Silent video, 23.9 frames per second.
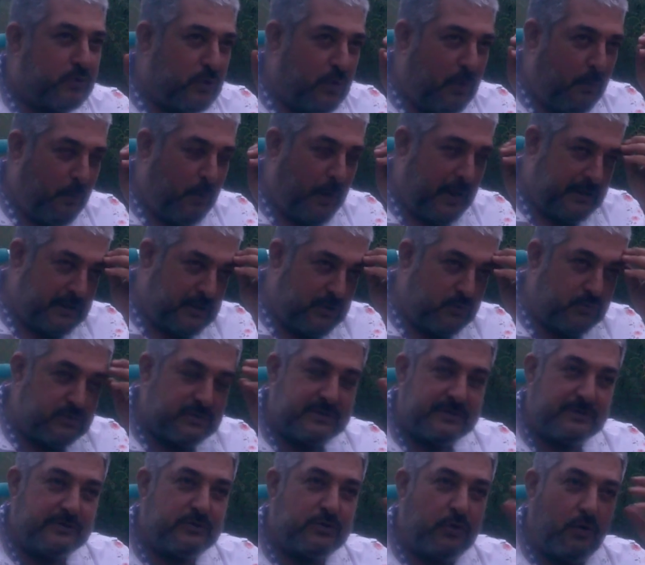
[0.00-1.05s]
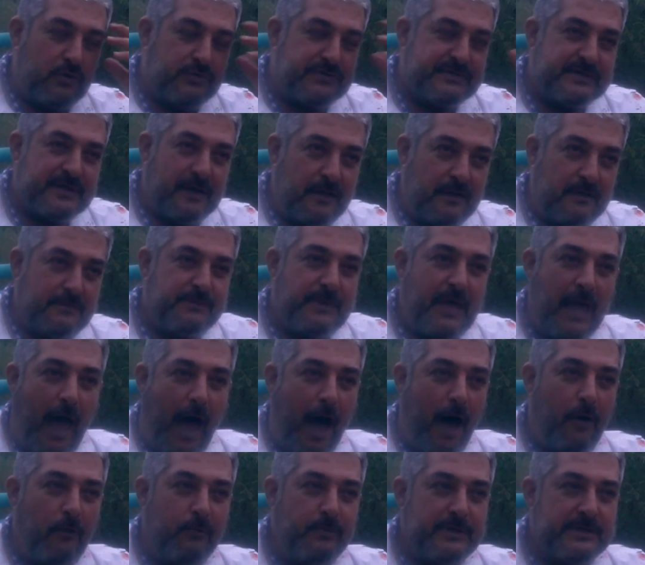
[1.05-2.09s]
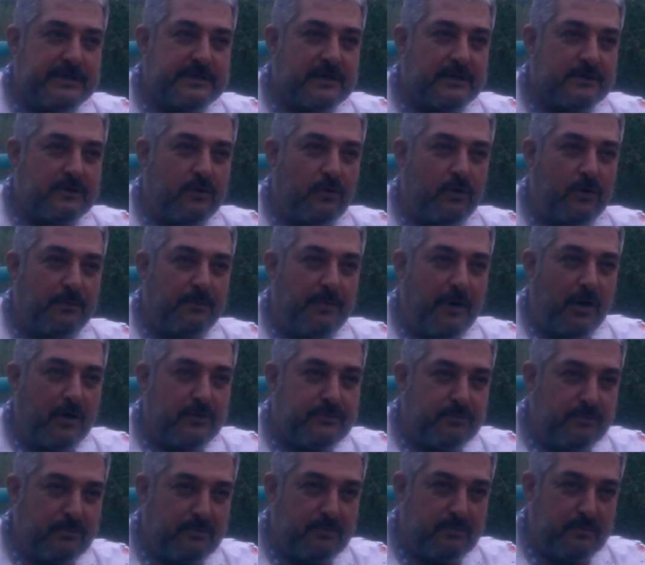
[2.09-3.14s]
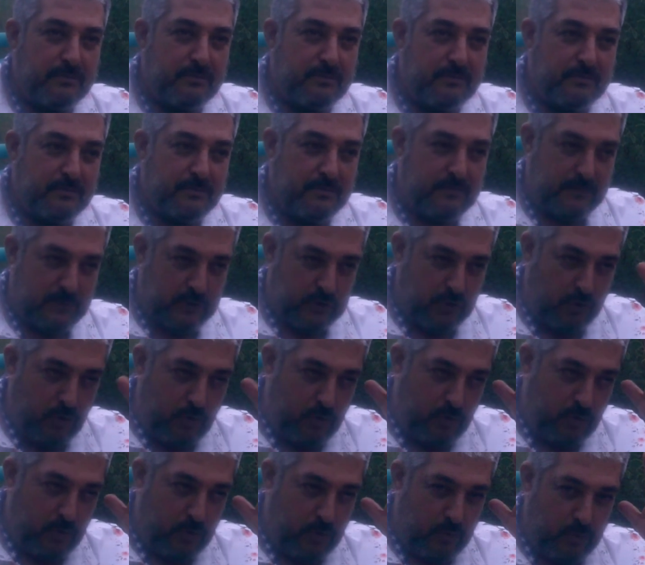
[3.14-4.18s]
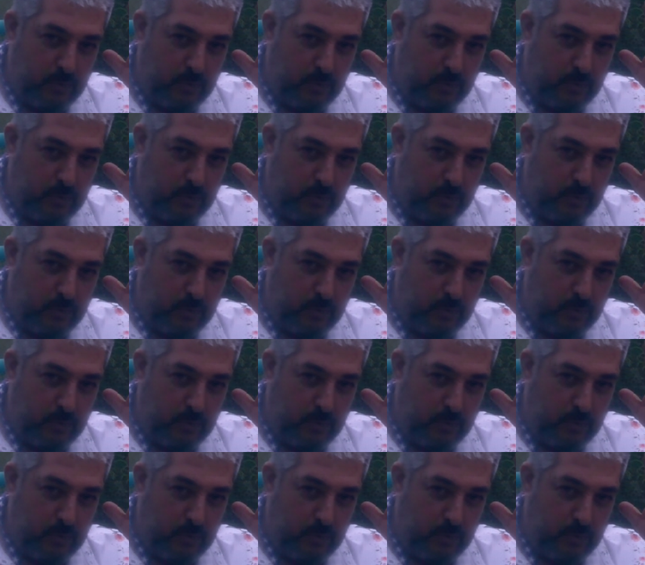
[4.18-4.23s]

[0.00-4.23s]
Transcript: when you don't tell me how we can go about you know